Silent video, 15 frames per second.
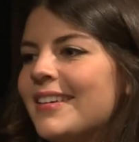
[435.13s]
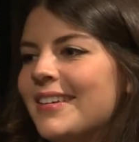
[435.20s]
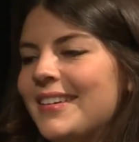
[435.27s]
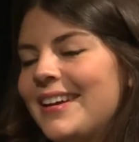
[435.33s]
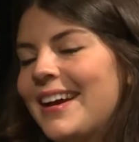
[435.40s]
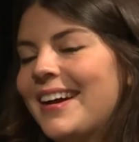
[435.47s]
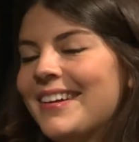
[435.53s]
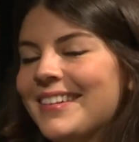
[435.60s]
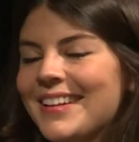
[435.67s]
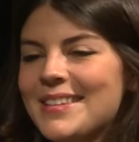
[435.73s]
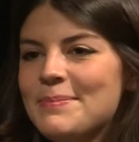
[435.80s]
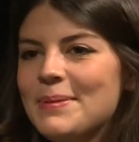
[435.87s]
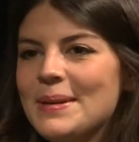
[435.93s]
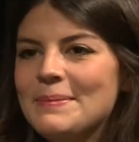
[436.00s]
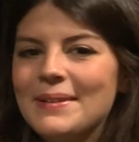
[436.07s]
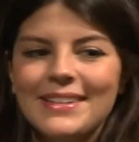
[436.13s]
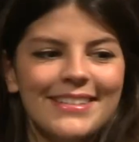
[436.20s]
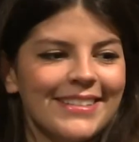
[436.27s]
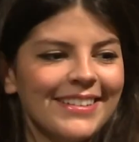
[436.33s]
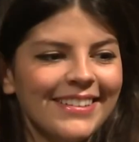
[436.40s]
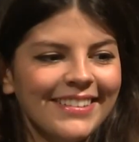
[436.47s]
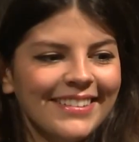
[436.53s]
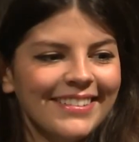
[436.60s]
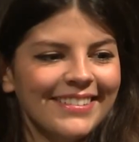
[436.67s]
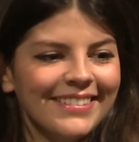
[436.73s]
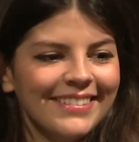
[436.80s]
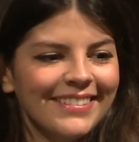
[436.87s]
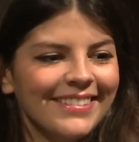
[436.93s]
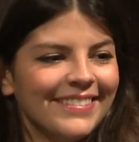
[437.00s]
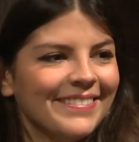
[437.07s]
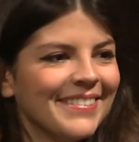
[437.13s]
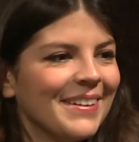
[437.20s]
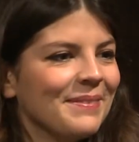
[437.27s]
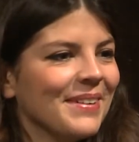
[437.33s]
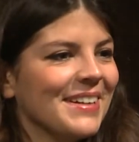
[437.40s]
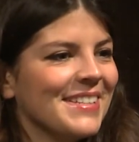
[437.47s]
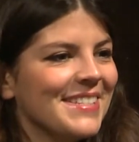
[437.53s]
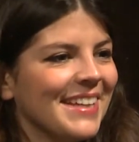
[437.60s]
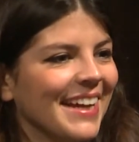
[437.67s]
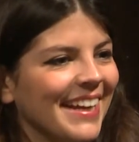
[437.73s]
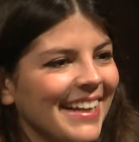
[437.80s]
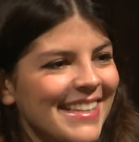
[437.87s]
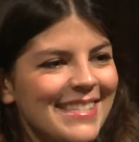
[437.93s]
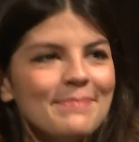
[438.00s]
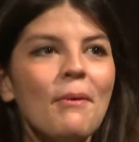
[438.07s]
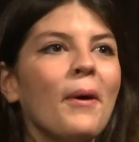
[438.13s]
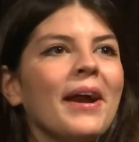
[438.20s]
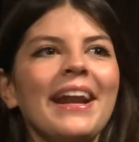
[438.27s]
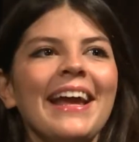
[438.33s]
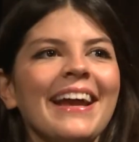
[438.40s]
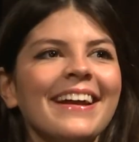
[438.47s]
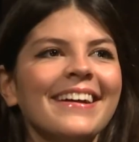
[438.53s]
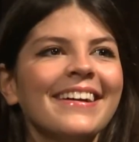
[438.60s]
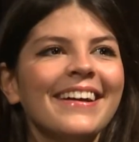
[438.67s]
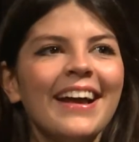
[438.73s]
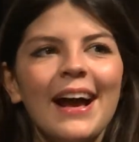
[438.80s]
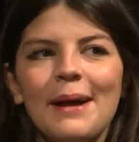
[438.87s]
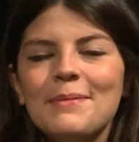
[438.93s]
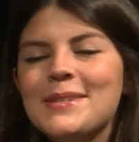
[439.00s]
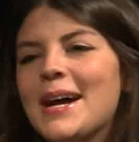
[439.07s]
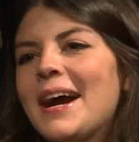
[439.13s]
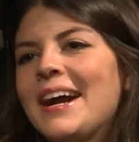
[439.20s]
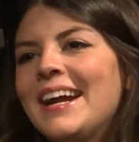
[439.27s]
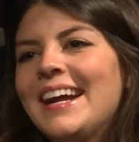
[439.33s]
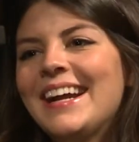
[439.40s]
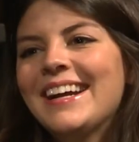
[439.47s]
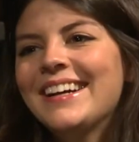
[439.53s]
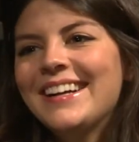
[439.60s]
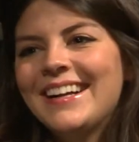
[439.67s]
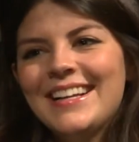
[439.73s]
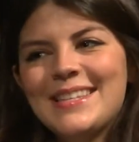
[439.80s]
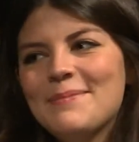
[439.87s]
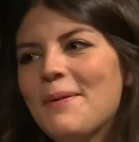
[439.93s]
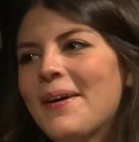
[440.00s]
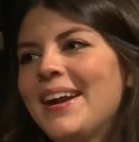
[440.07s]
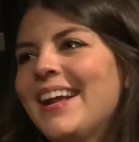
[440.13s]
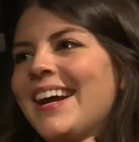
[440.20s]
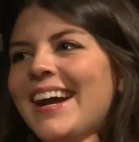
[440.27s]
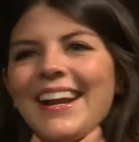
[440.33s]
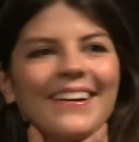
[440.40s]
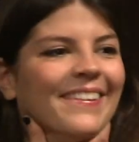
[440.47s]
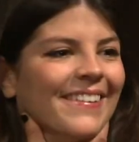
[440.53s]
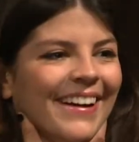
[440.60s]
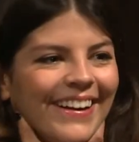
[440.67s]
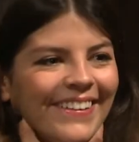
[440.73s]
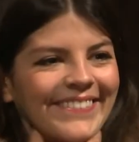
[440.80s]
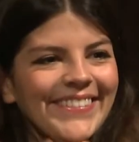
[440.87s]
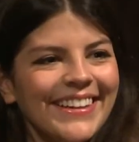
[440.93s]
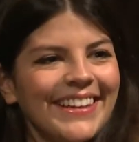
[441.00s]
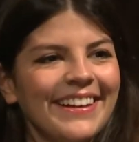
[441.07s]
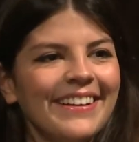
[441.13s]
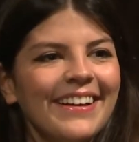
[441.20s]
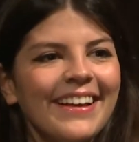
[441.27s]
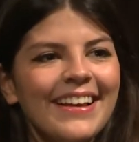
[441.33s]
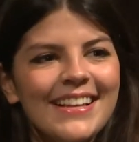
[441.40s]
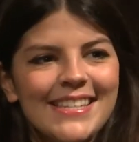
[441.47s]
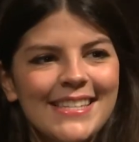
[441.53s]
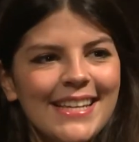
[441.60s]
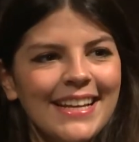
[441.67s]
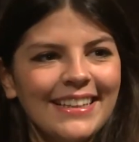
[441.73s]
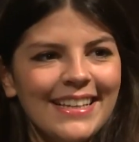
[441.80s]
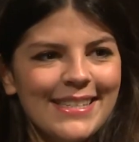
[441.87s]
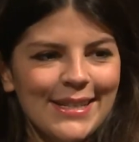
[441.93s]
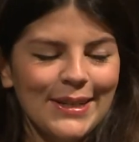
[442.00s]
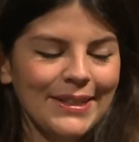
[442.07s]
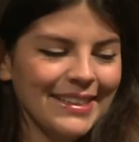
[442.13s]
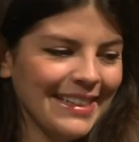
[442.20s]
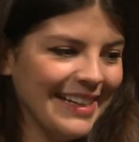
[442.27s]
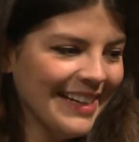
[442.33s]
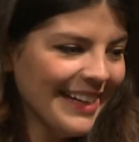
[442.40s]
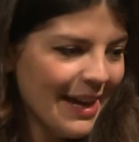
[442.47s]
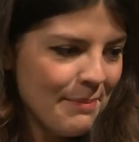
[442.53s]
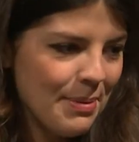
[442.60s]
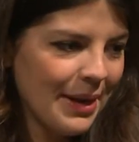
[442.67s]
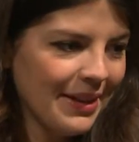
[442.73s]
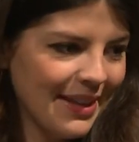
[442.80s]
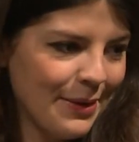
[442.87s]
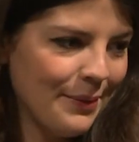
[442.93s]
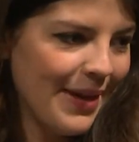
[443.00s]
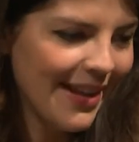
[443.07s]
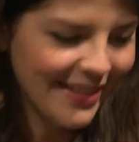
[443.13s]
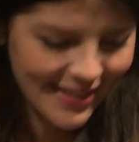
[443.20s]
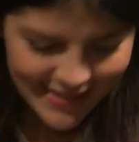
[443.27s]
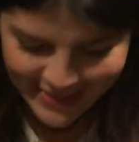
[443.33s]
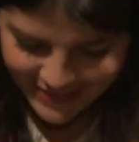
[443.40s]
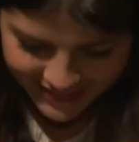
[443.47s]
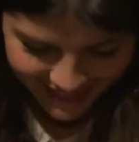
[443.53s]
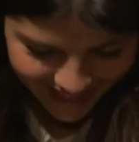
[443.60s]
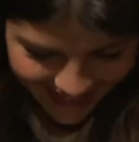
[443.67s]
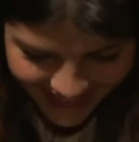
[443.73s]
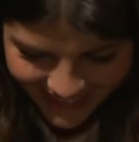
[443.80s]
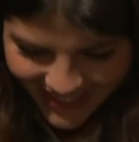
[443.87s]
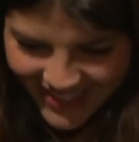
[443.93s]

Yeah, that's pretty much what I'm gonna sing. Can it's morning. I'm sorry. it's morning. I don't. I don't really sing this early. I'm barely awake this early.